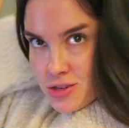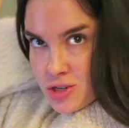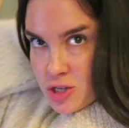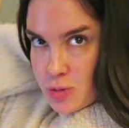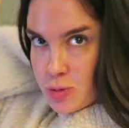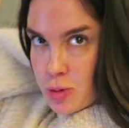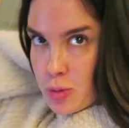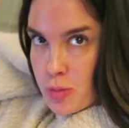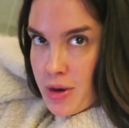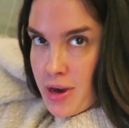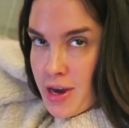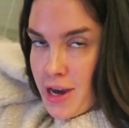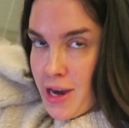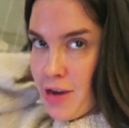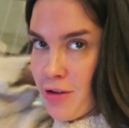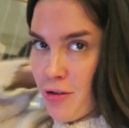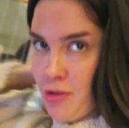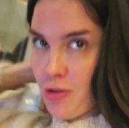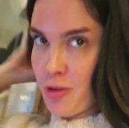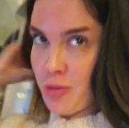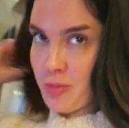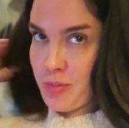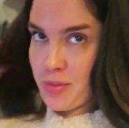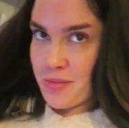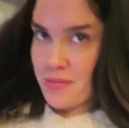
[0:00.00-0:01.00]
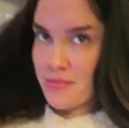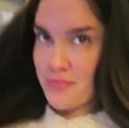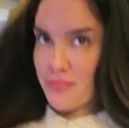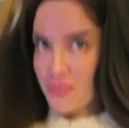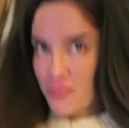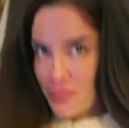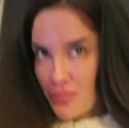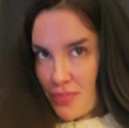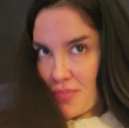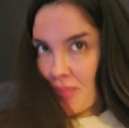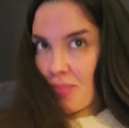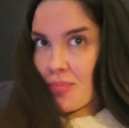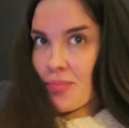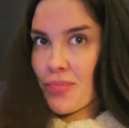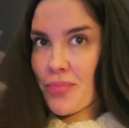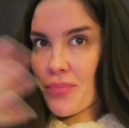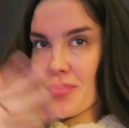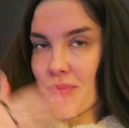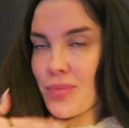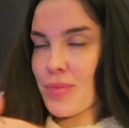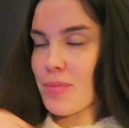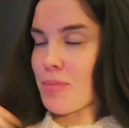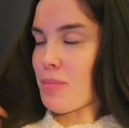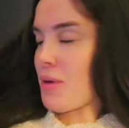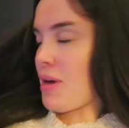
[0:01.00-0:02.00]
just put my hair up
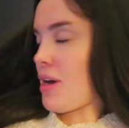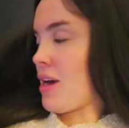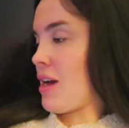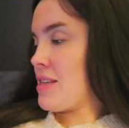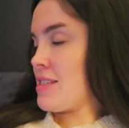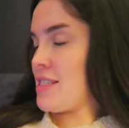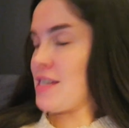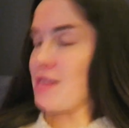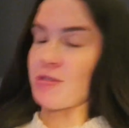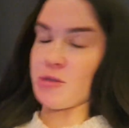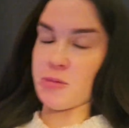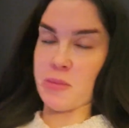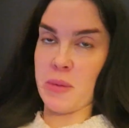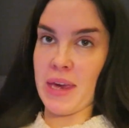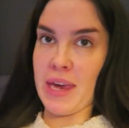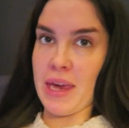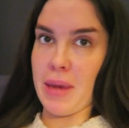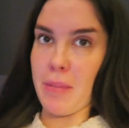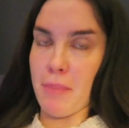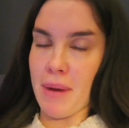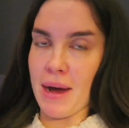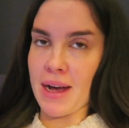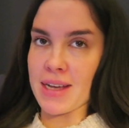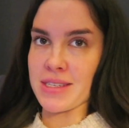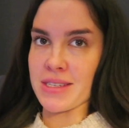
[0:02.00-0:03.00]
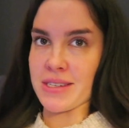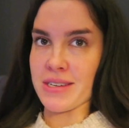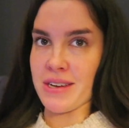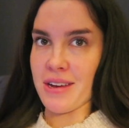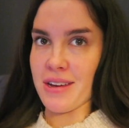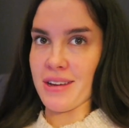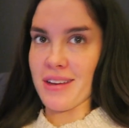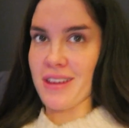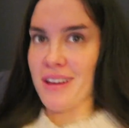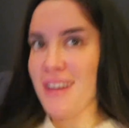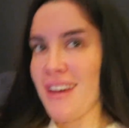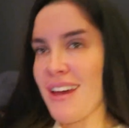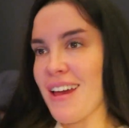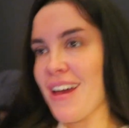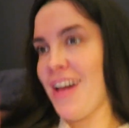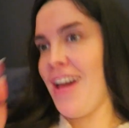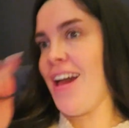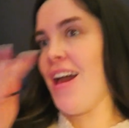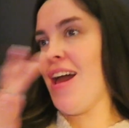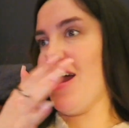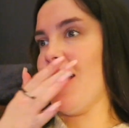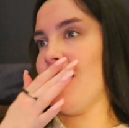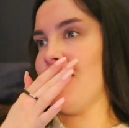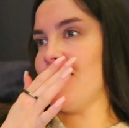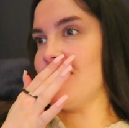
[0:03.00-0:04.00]
because I was making pasta
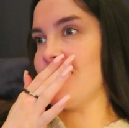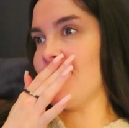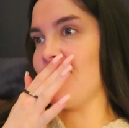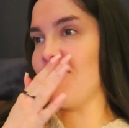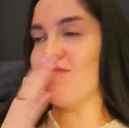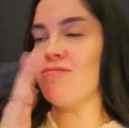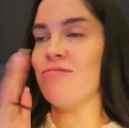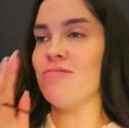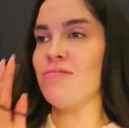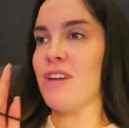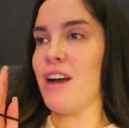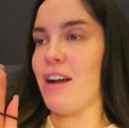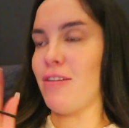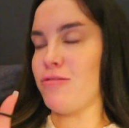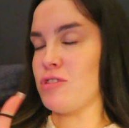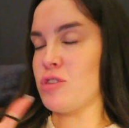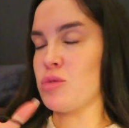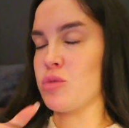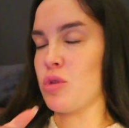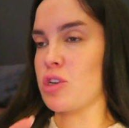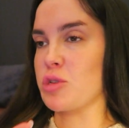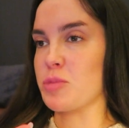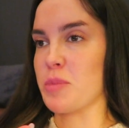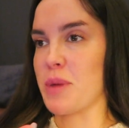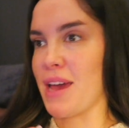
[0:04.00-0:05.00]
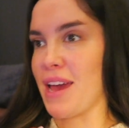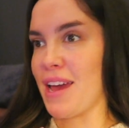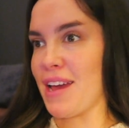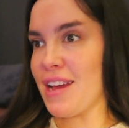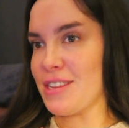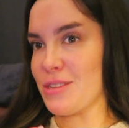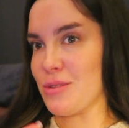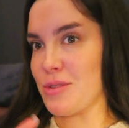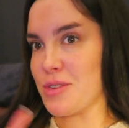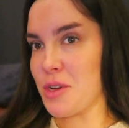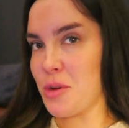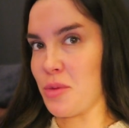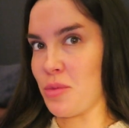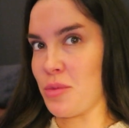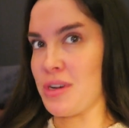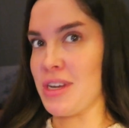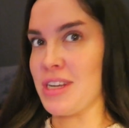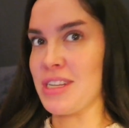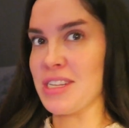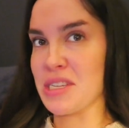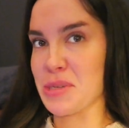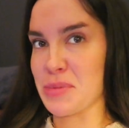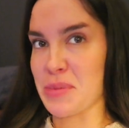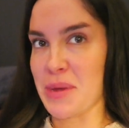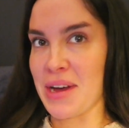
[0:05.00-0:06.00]
and I've just washed my hair, so I don't want
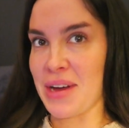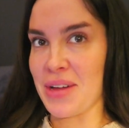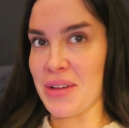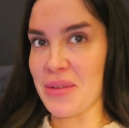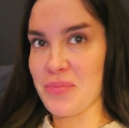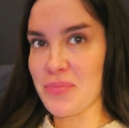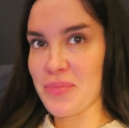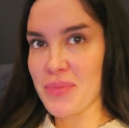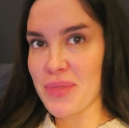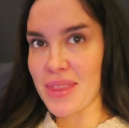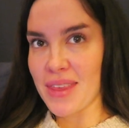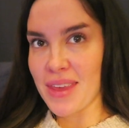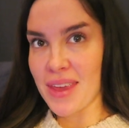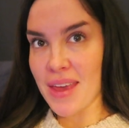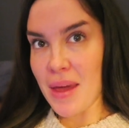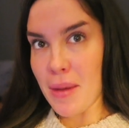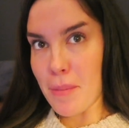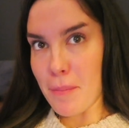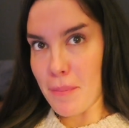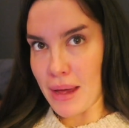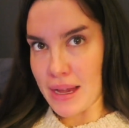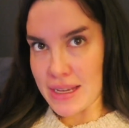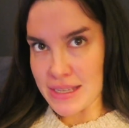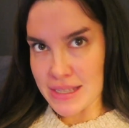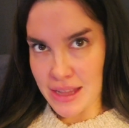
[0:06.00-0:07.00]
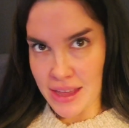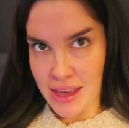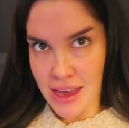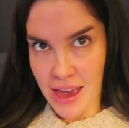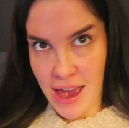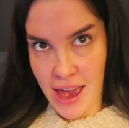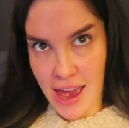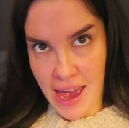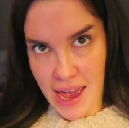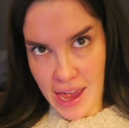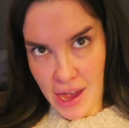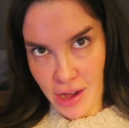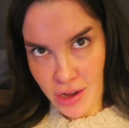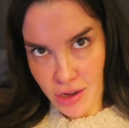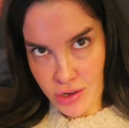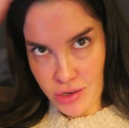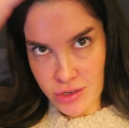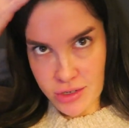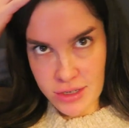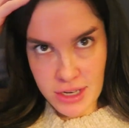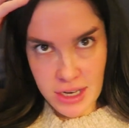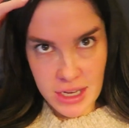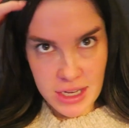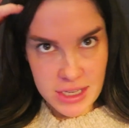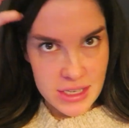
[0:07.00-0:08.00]
it to smell. Basically, I hair
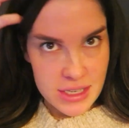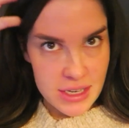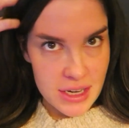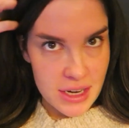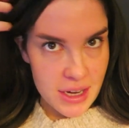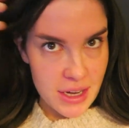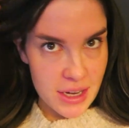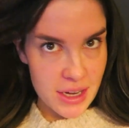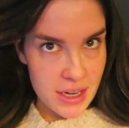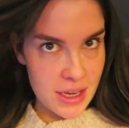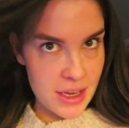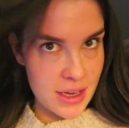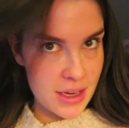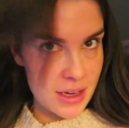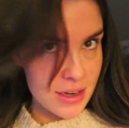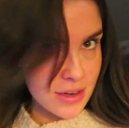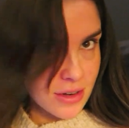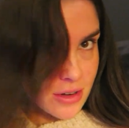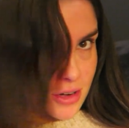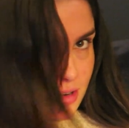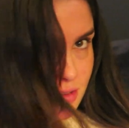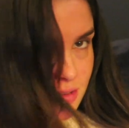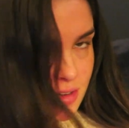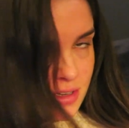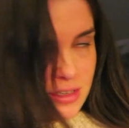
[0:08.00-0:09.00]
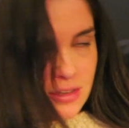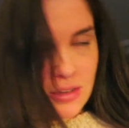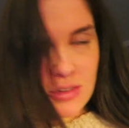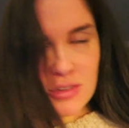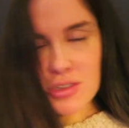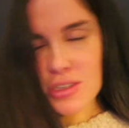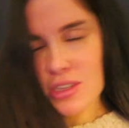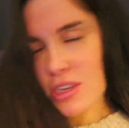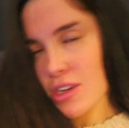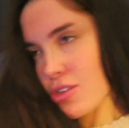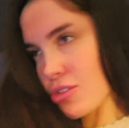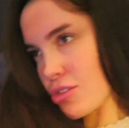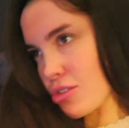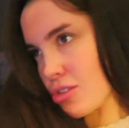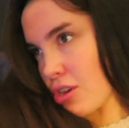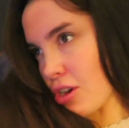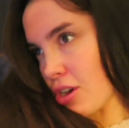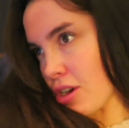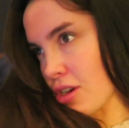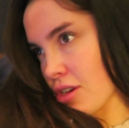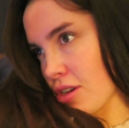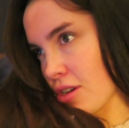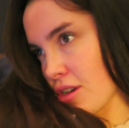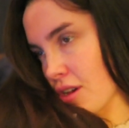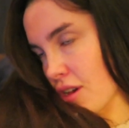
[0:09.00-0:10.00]
oiled last night. I don't know if I told you that or
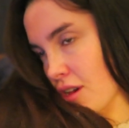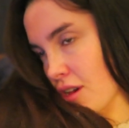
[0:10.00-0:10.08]
not.